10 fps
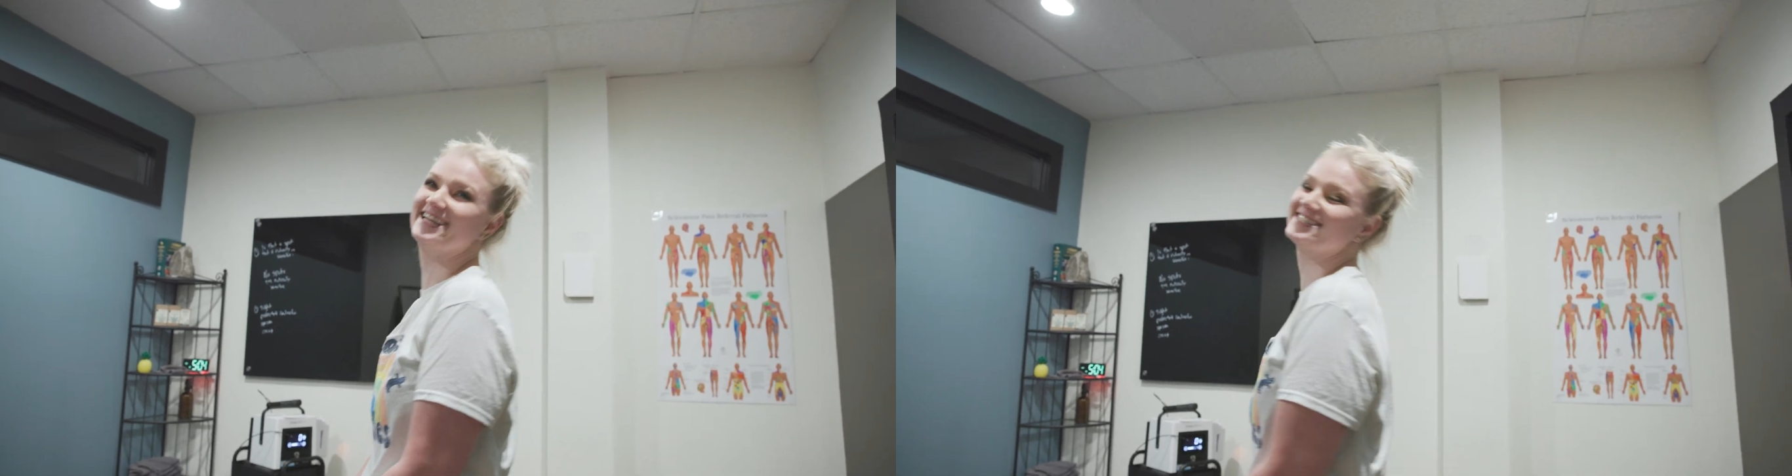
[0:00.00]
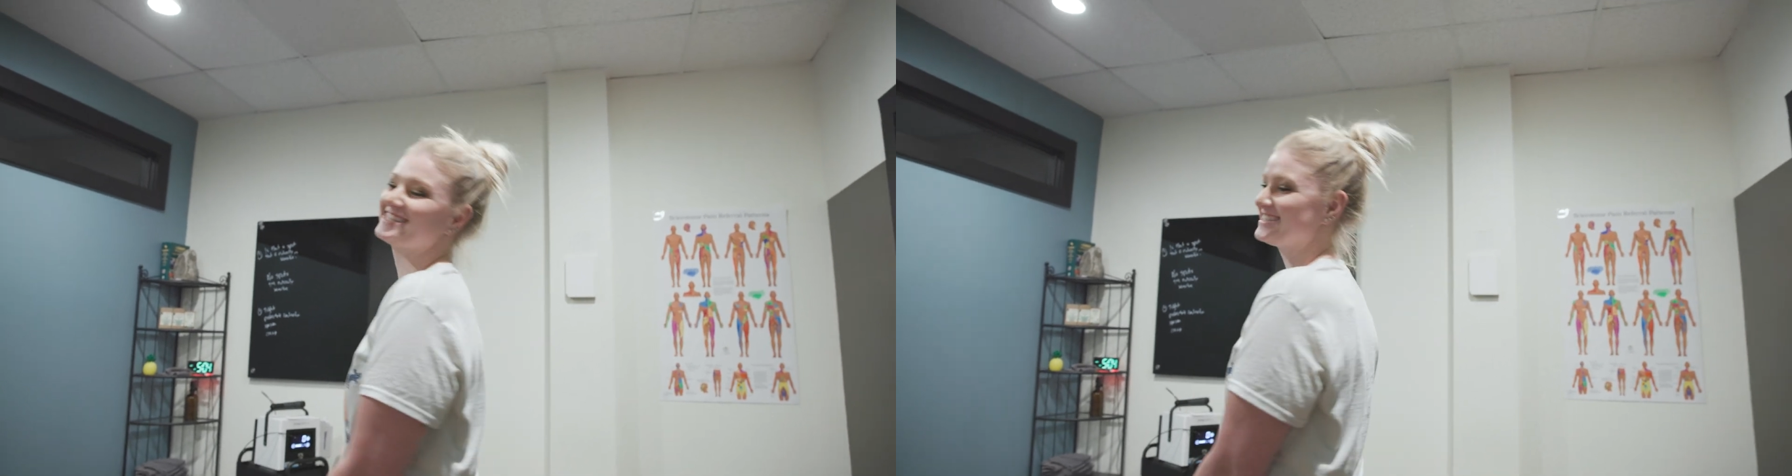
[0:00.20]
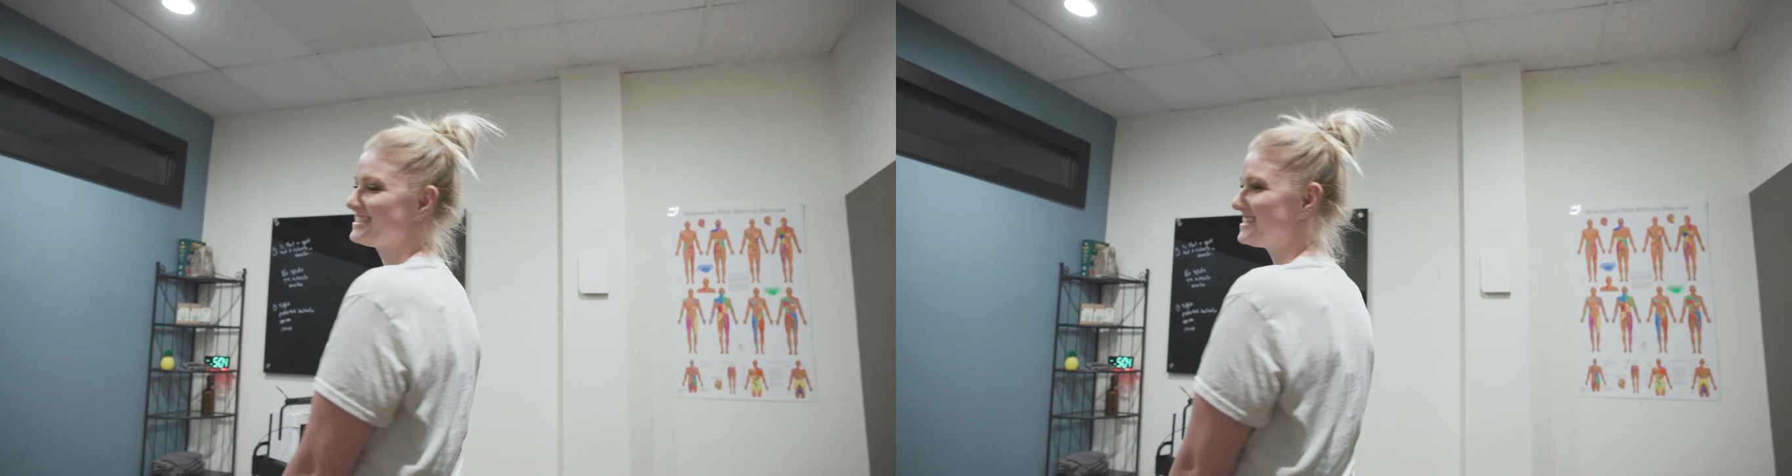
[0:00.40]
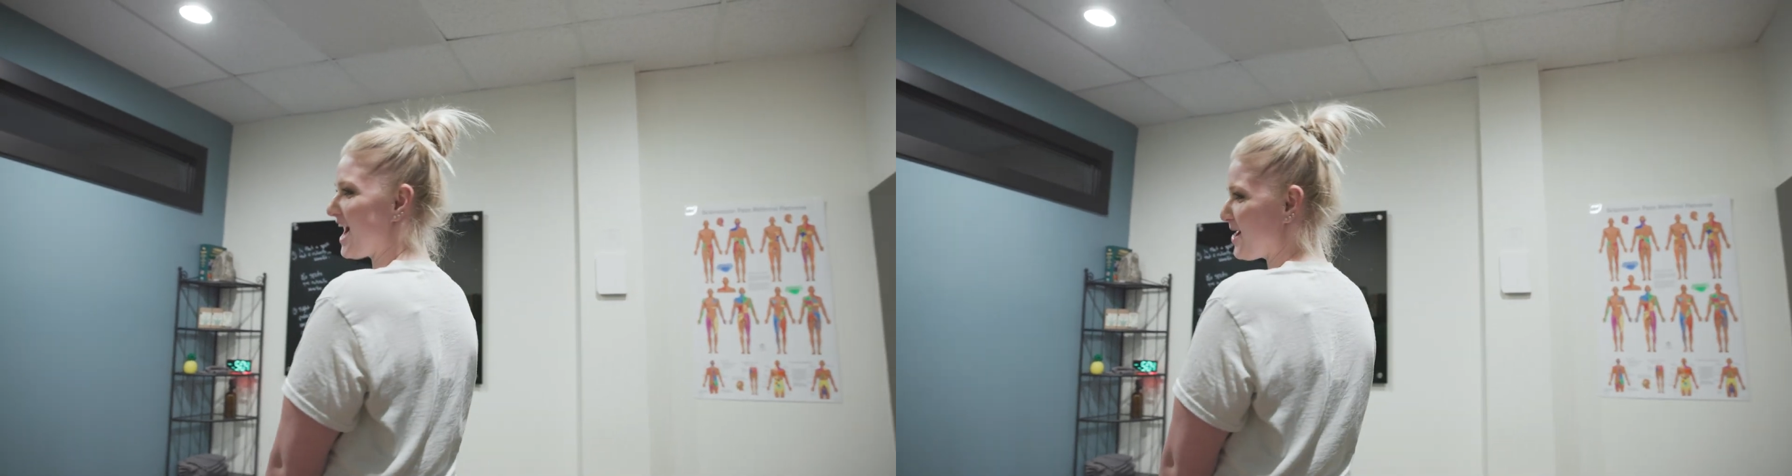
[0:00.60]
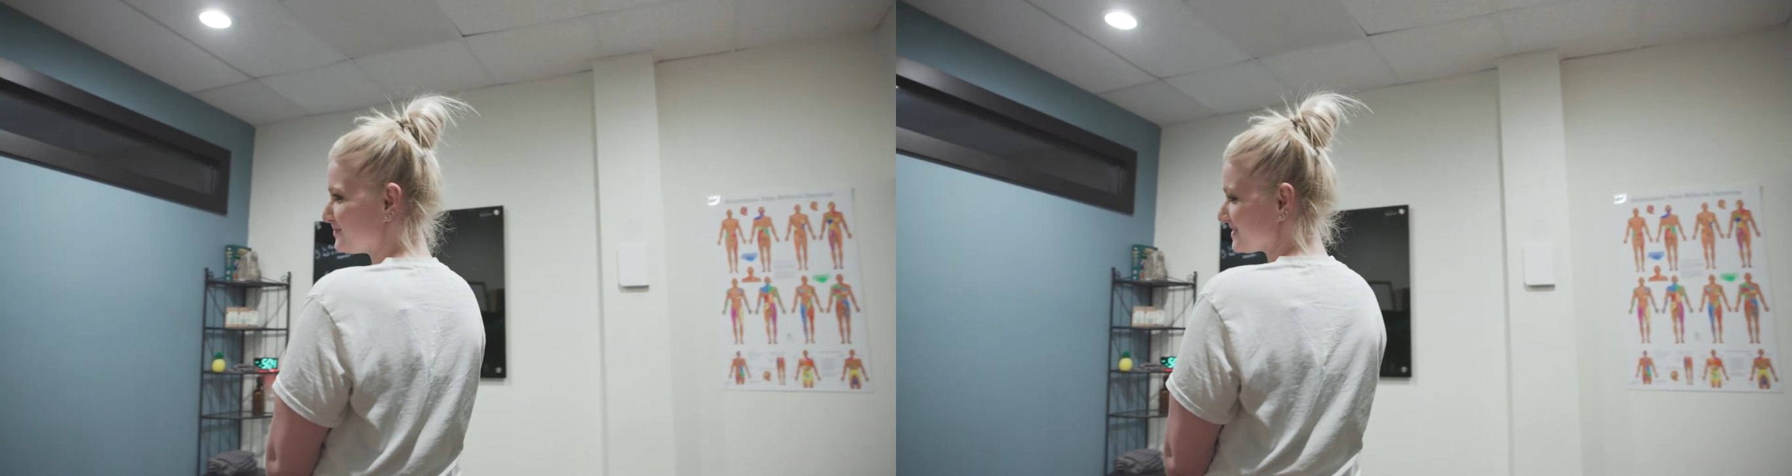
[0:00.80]
It just
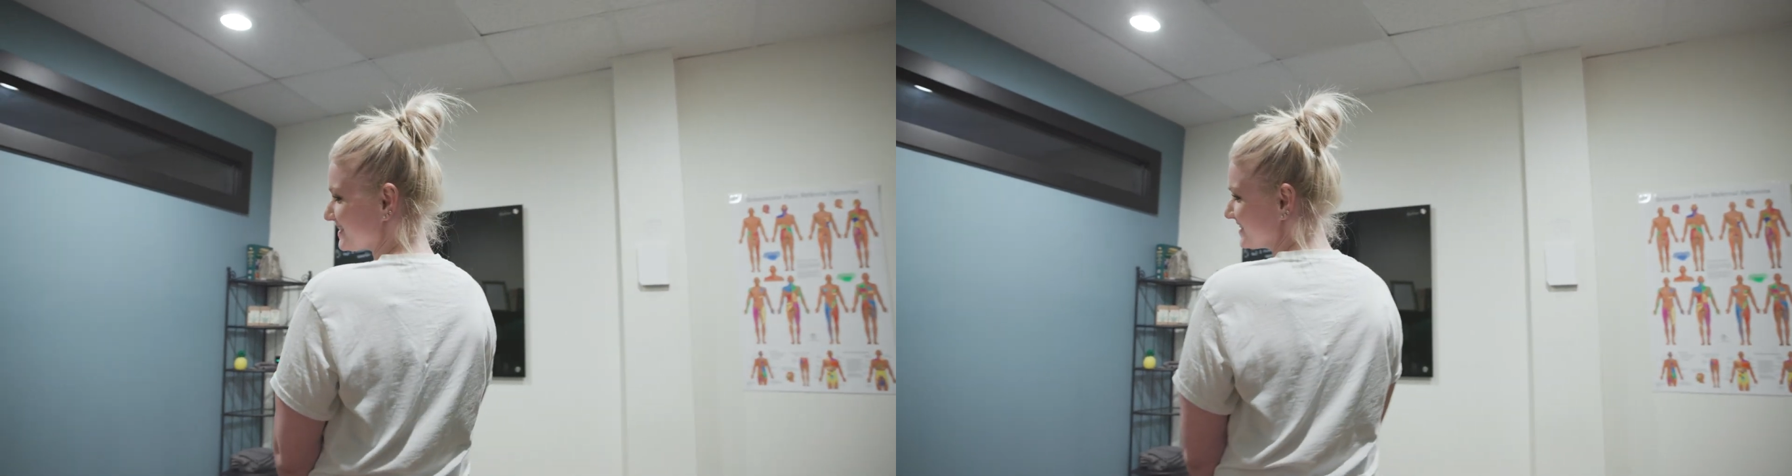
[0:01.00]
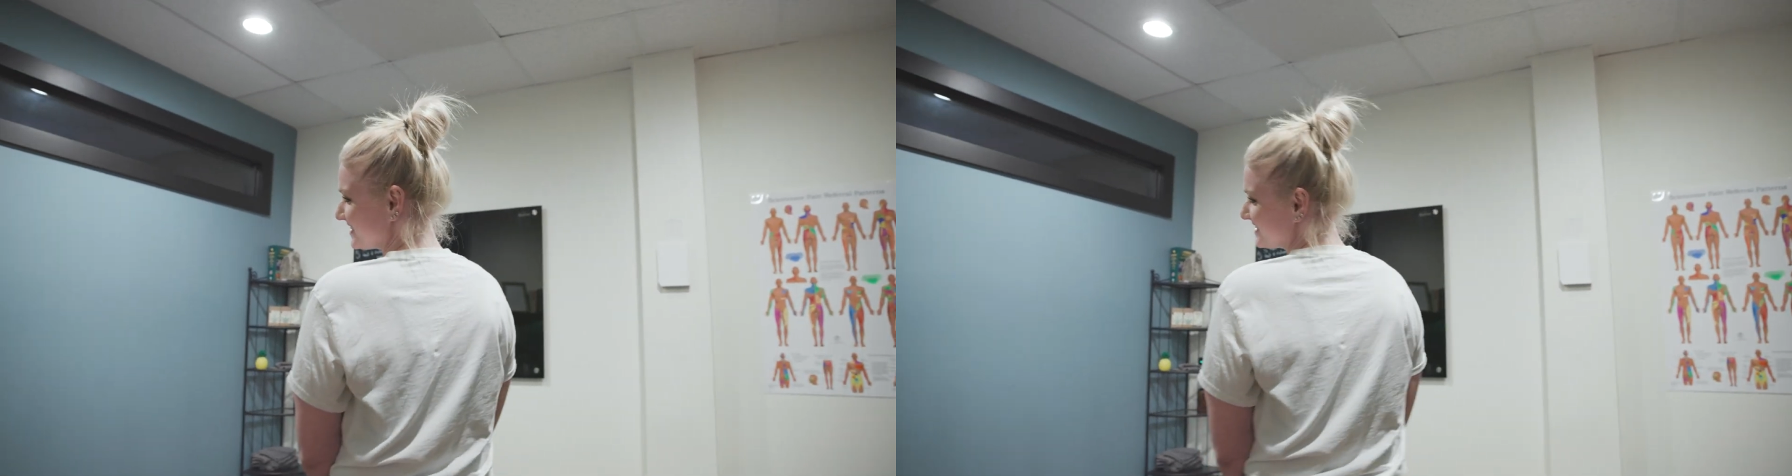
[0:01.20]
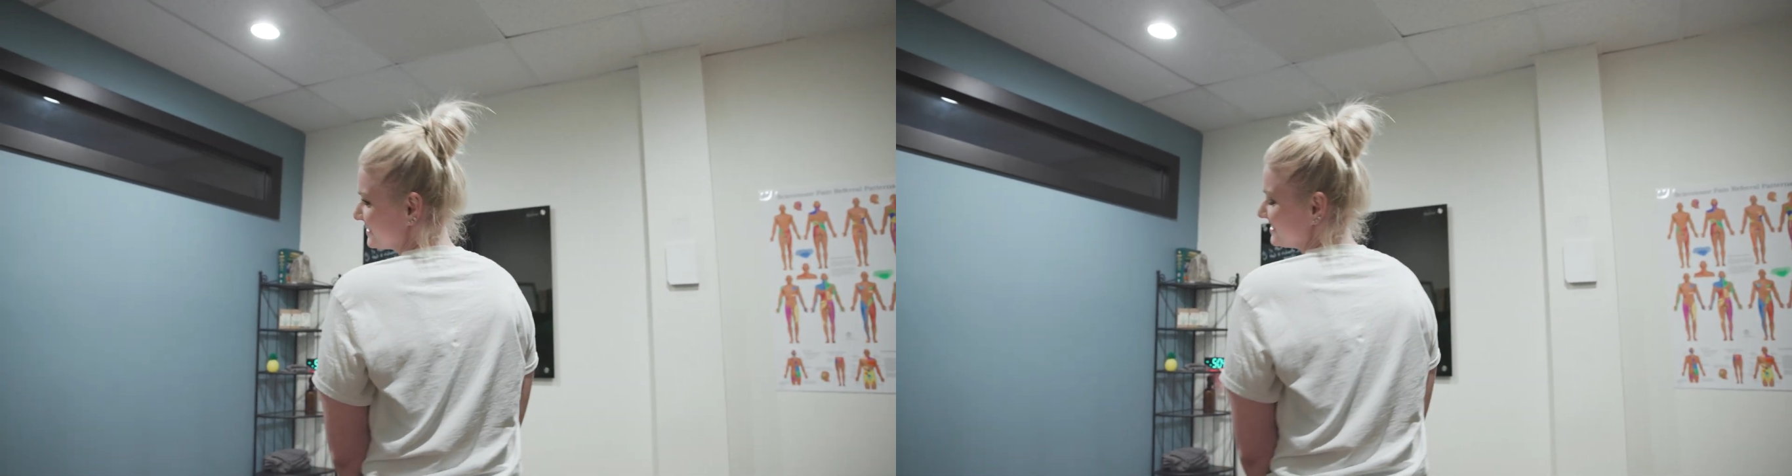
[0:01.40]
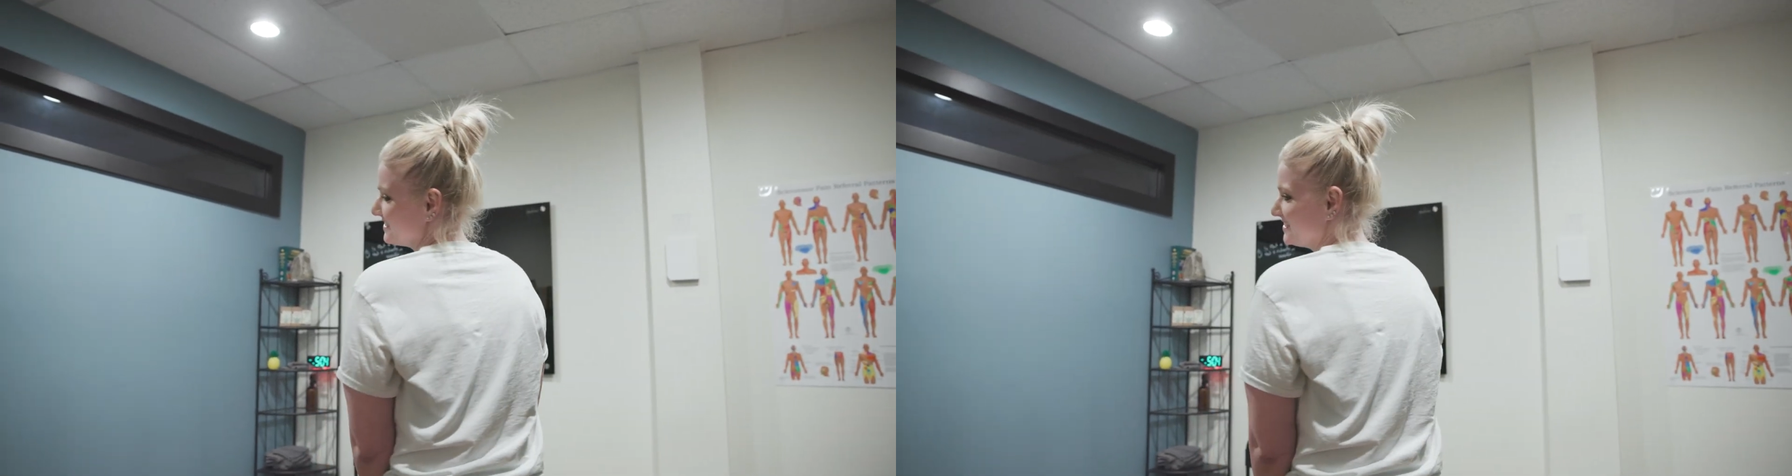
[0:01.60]
stops. Yes.